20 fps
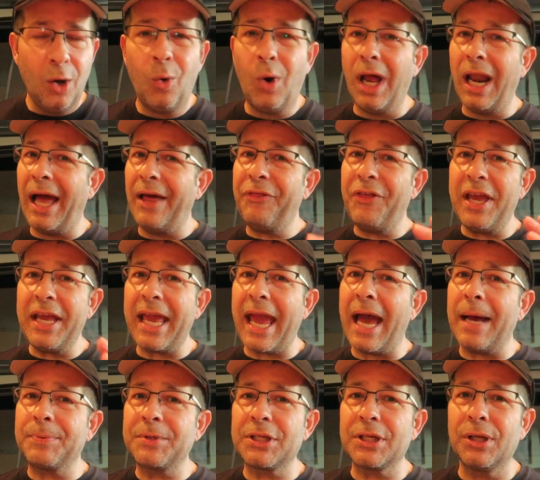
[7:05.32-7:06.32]
Well, I think
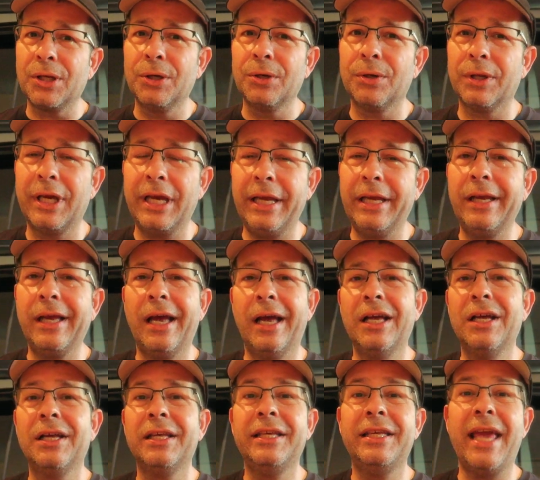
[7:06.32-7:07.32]
absolutely
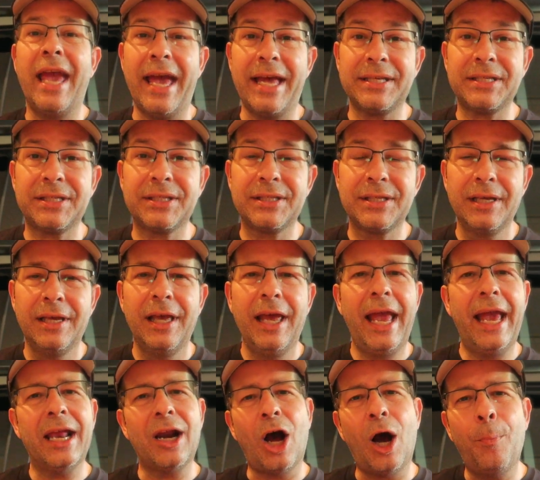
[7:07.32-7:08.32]
yes.
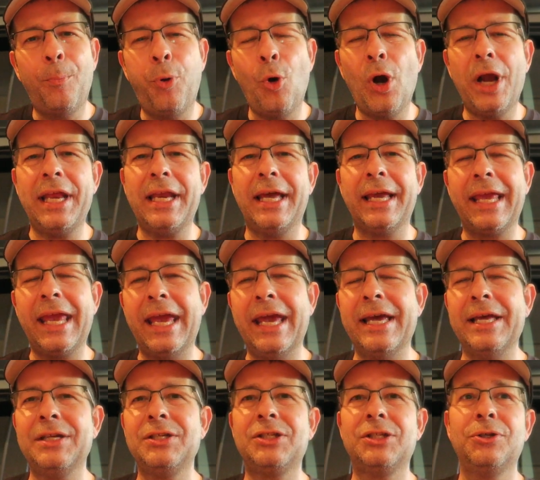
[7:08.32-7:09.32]
And I'll point
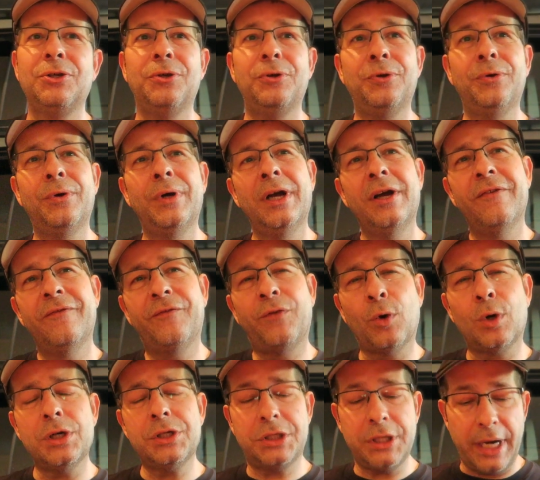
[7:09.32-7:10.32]
again to
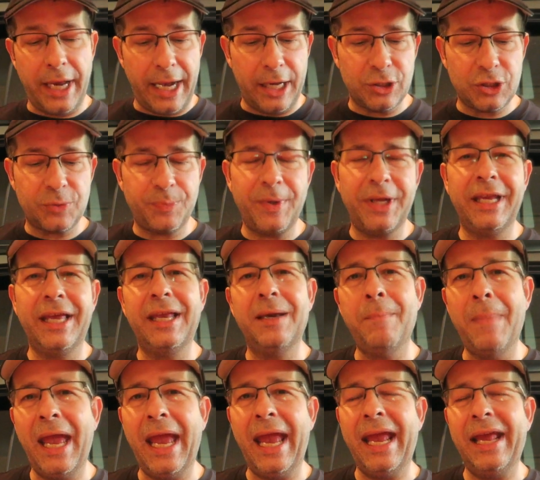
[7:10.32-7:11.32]
Ford's announcement
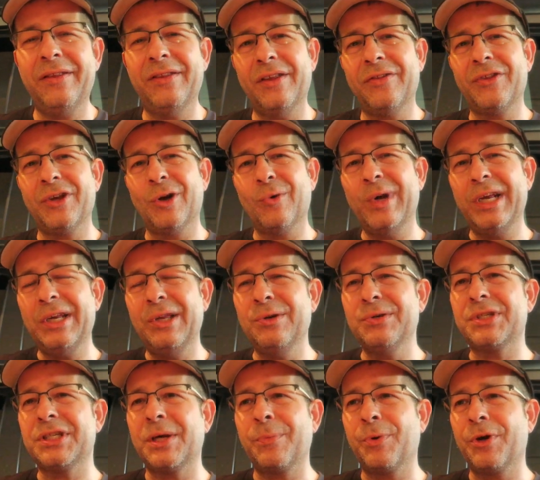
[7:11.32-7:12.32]
in May that they're
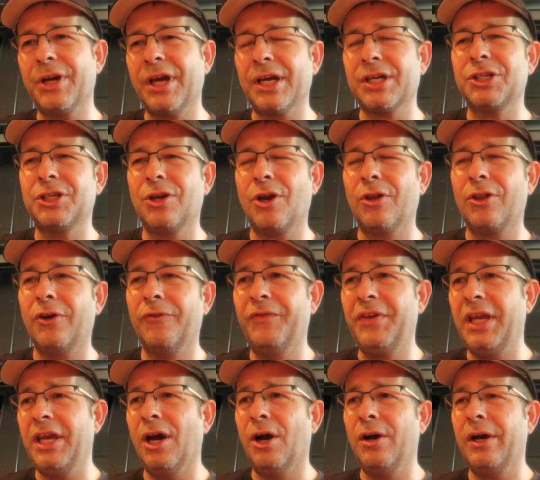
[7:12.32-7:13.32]
reducing production on their
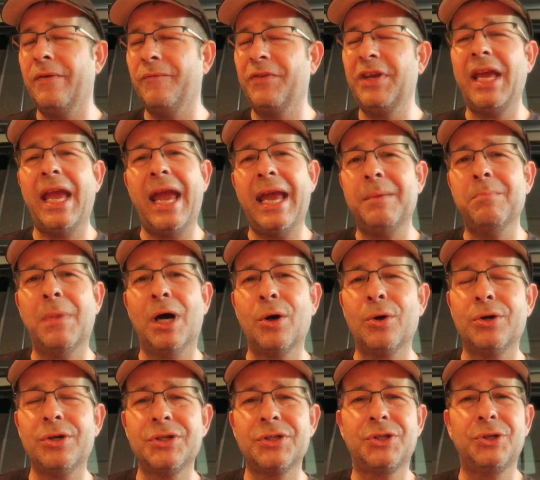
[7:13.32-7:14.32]
V8
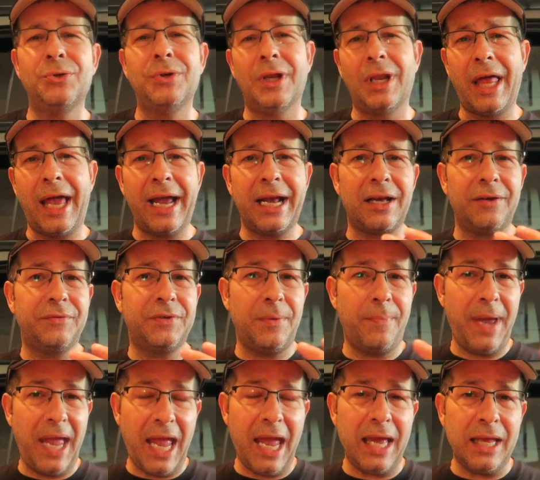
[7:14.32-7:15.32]
motors due to lack of
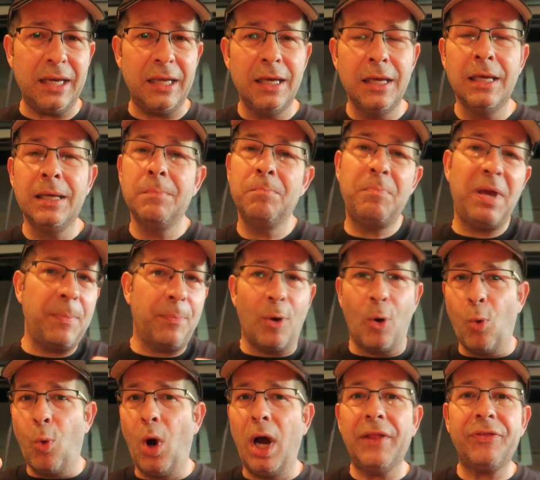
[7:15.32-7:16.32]
demand.
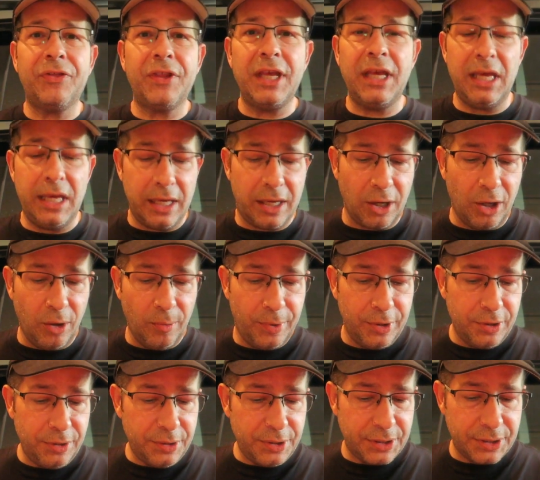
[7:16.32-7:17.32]
People want the
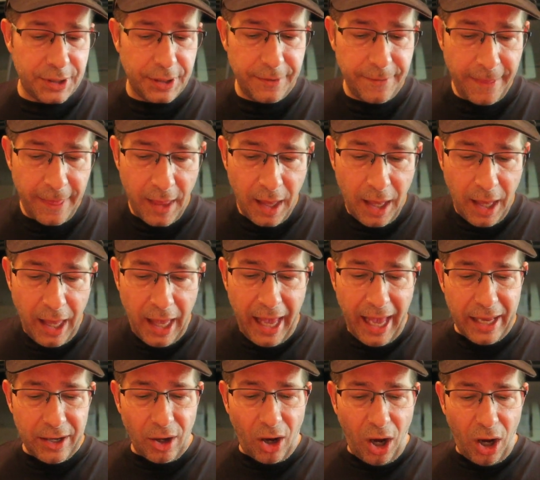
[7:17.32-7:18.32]
EcoBoost.
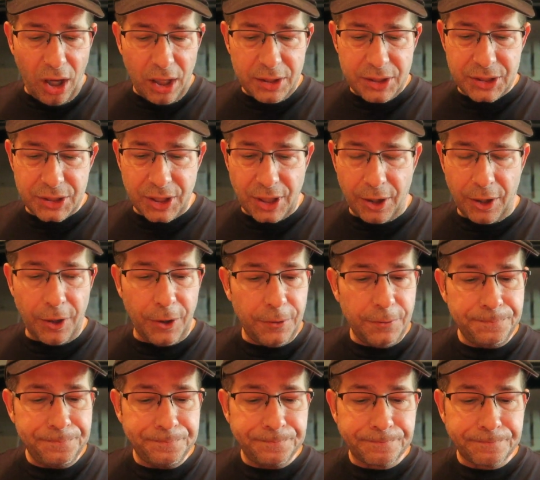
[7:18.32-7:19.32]
And
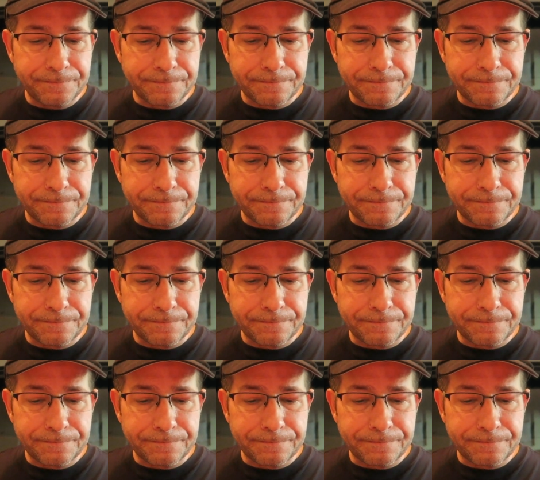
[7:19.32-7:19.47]
also,